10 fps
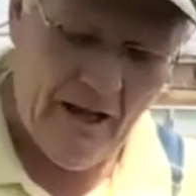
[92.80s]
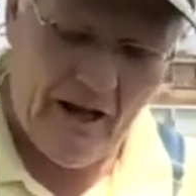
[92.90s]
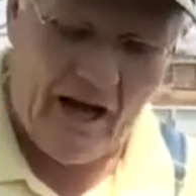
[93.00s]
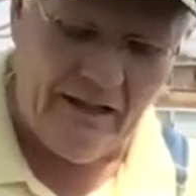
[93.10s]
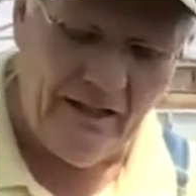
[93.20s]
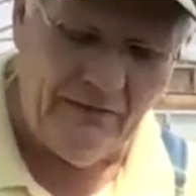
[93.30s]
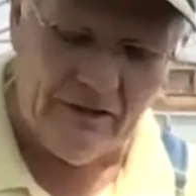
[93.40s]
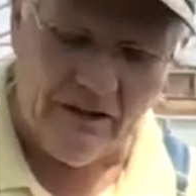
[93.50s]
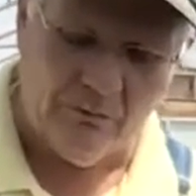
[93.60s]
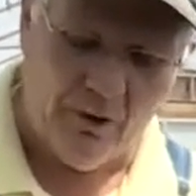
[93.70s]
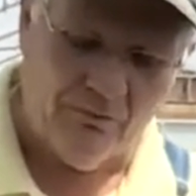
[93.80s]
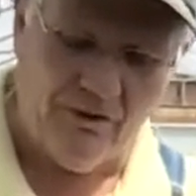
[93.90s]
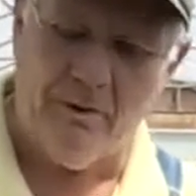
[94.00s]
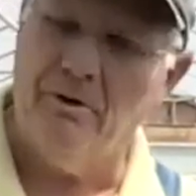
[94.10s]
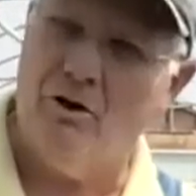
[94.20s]
I leave a little room for
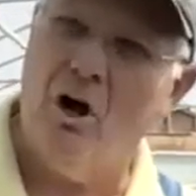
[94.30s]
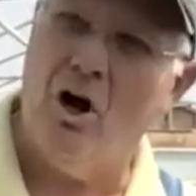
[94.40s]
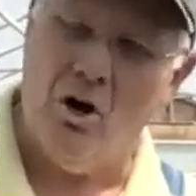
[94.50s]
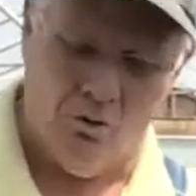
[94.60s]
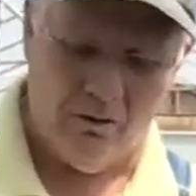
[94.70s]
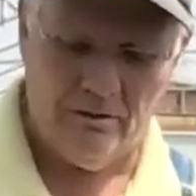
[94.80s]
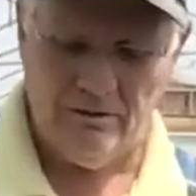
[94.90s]
them to grow.